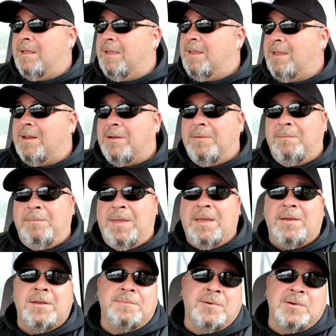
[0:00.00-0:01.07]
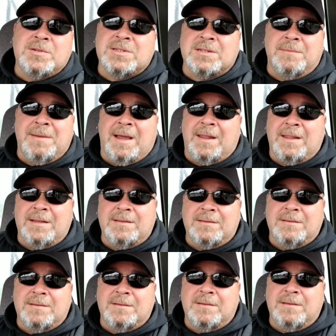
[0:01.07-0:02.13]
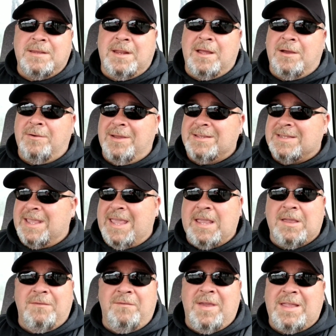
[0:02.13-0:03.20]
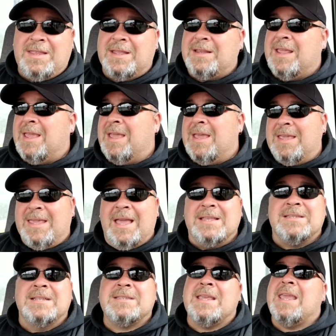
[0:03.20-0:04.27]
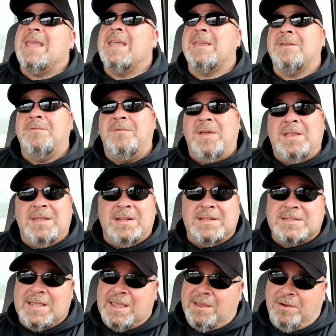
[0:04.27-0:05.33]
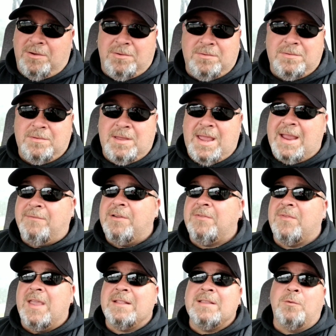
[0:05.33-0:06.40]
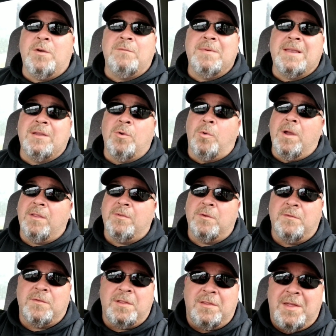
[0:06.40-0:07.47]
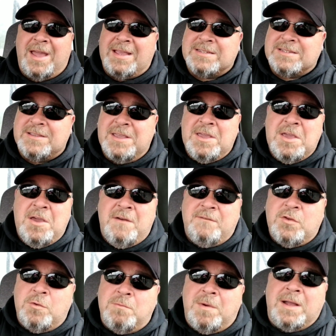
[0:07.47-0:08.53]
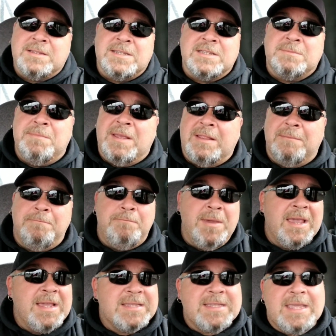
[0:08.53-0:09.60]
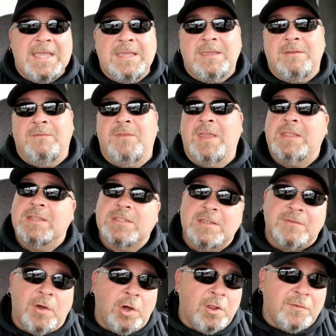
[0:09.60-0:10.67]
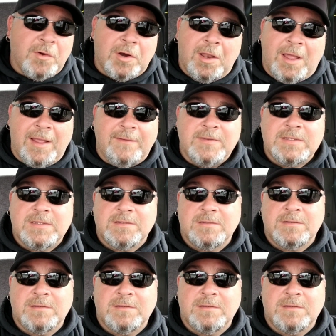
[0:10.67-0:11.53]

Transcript: You know, be a good person about it. You know, is it inconvenient? Yes, it's inconvenient as hell. Everything that we've been going through for the last few months has been the biggest inconvenience of all of our lives.